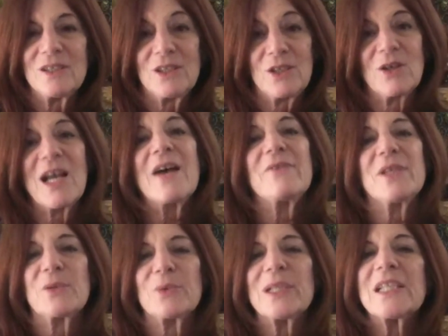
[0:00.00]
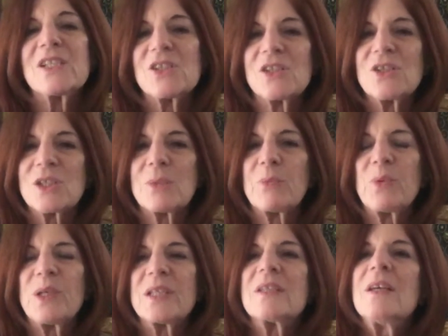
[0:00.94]
you're having a relationship
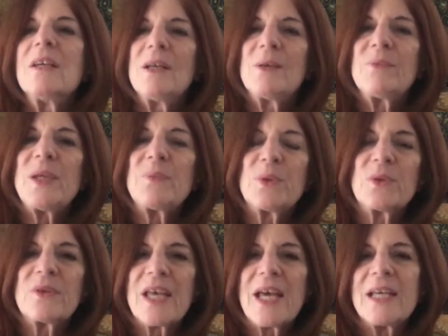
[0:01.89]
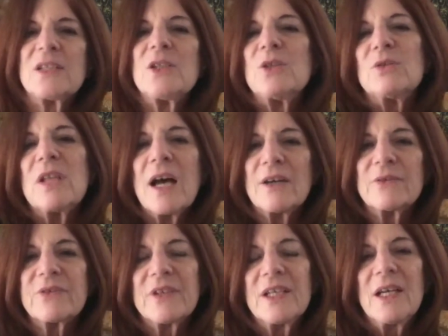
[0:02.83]
with people that you love,